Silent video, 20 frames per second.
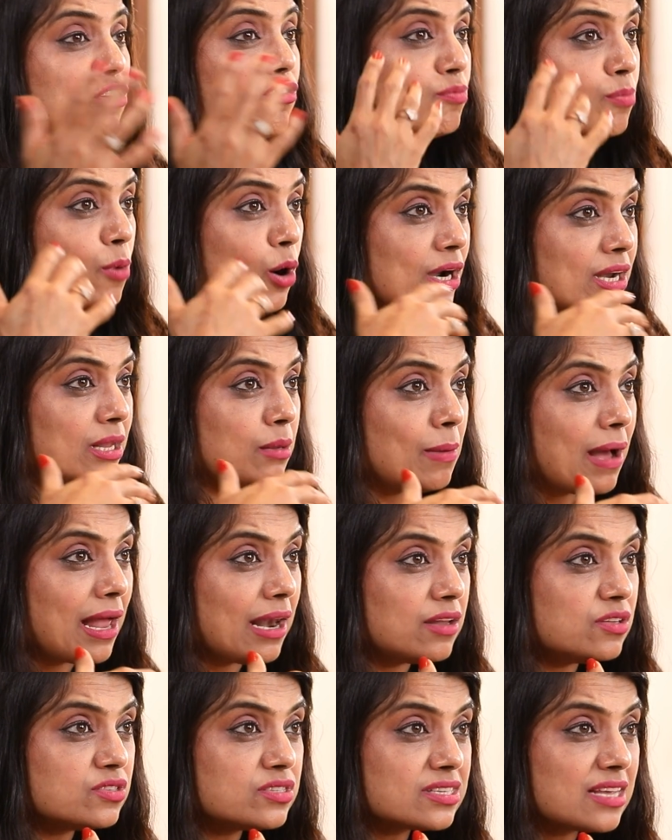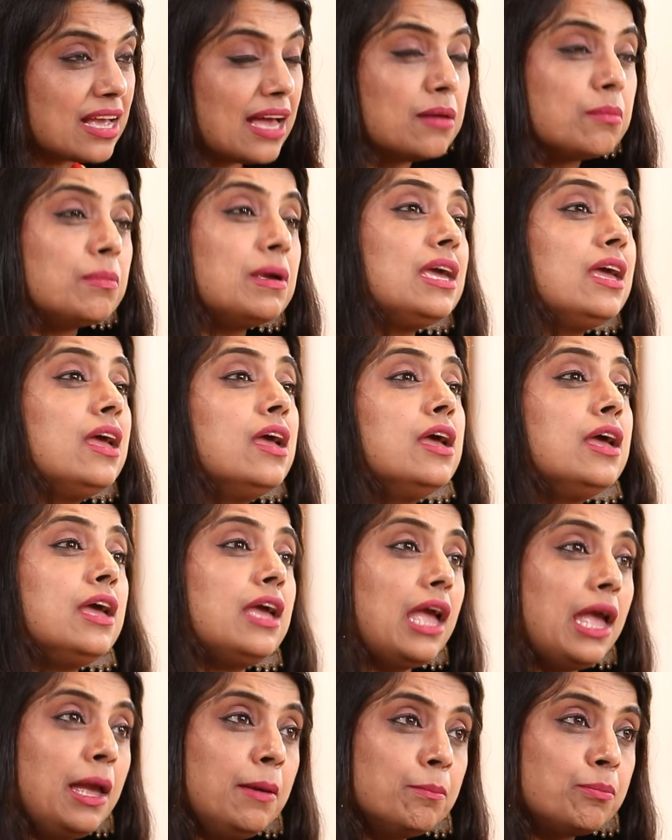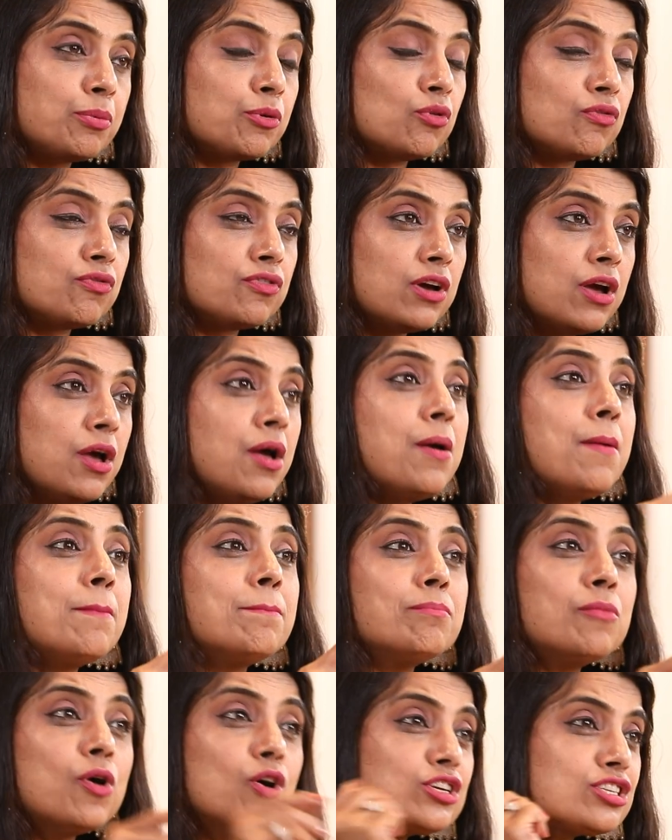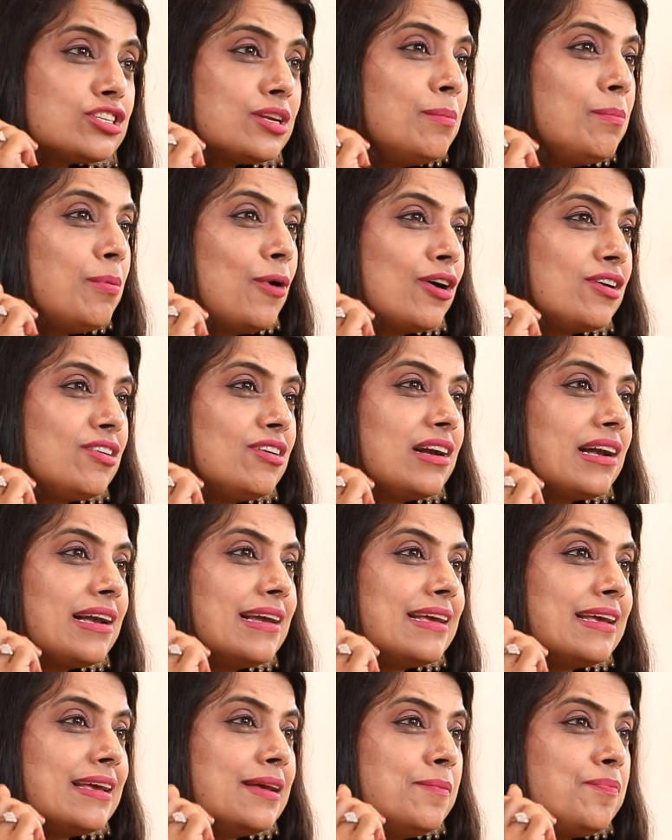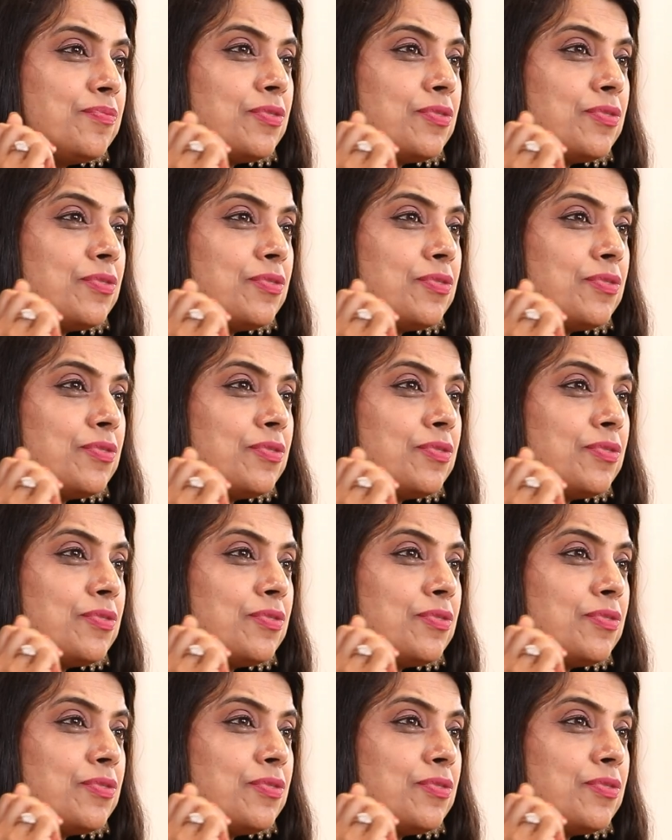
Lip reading: of body balance can be improved. Most importantly,